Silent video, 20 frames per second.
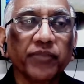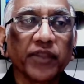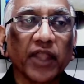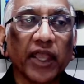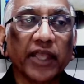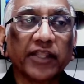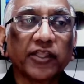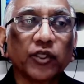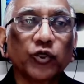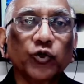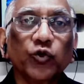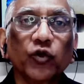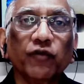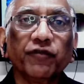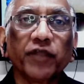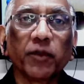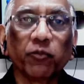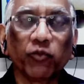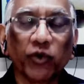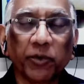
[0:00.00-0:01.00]
and the two of
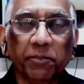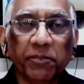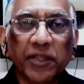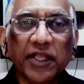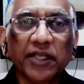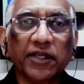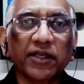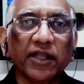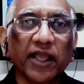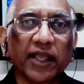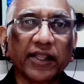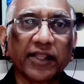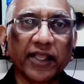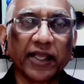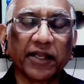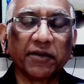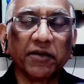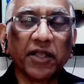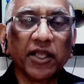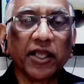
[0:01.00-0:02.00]
them would meet, and
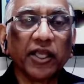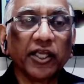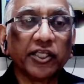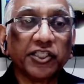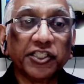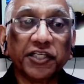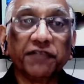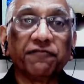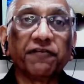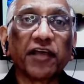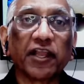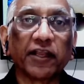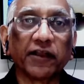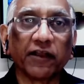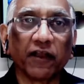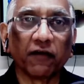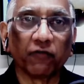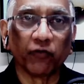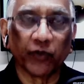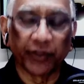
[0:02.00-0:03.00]
then she fell in
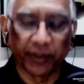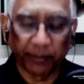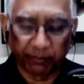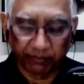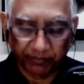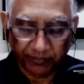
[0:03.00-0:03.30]
love with him.